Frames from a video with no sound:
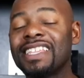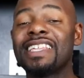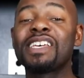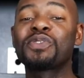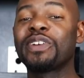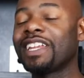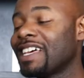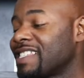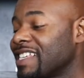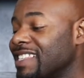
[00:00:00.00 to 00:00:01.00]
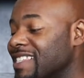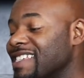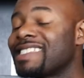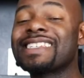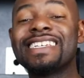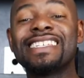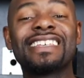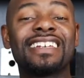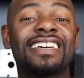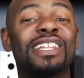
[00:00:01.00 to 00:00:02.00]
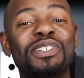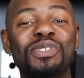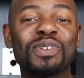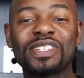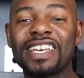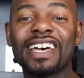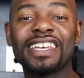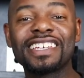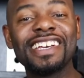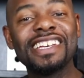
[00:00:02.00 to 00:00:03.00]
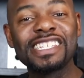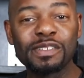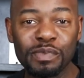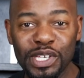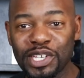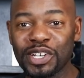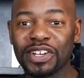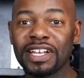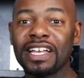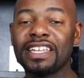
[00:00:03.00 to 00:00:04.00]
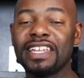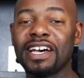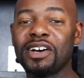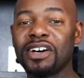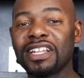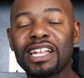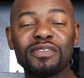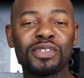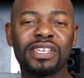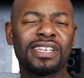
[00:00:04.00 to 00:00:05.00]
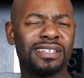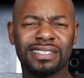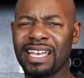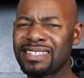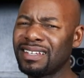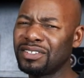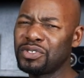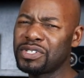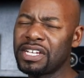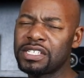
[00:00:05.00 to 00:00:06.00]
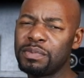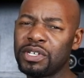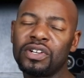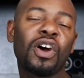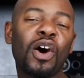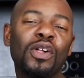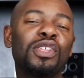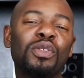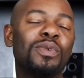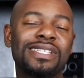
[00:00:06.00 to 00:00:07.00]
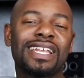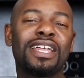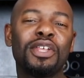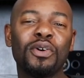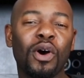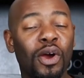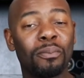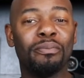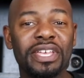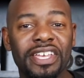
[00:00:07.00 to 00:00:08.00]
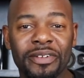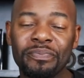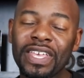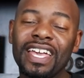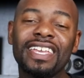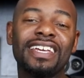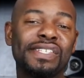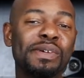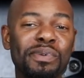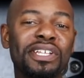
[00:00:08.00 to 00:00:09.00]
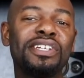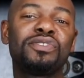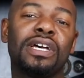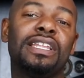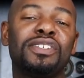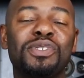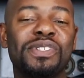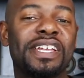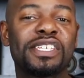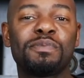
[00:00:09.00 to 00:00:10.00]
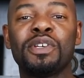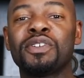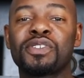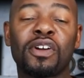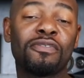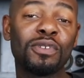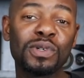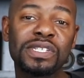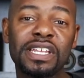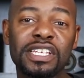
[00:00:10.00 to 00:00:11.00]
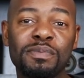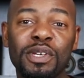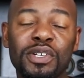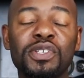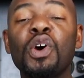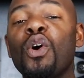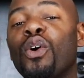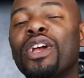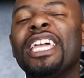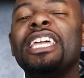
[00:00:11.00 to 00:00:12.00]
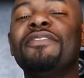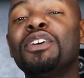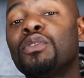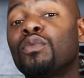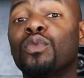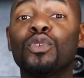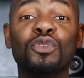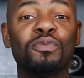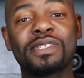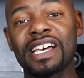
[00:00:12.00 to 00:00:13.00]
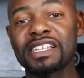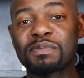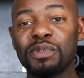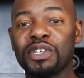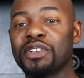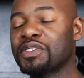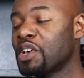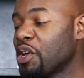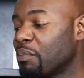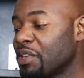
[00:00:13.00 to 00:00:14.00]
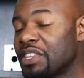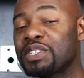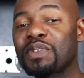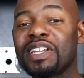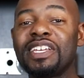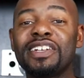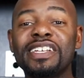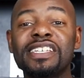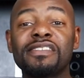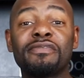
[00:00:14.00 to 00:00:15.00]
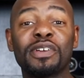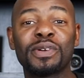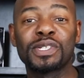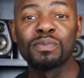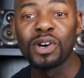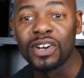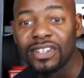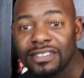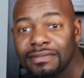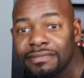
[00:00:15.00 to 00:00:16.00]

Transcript: That's right, I said this is an electrostatic speaker. Now, a lot of you are thinking, that's an electrostatic speaker? All of the ones that I know are big. Yeah, typically electrostatic speakers are floor standing speakers or even room size speakers, but this right here is very small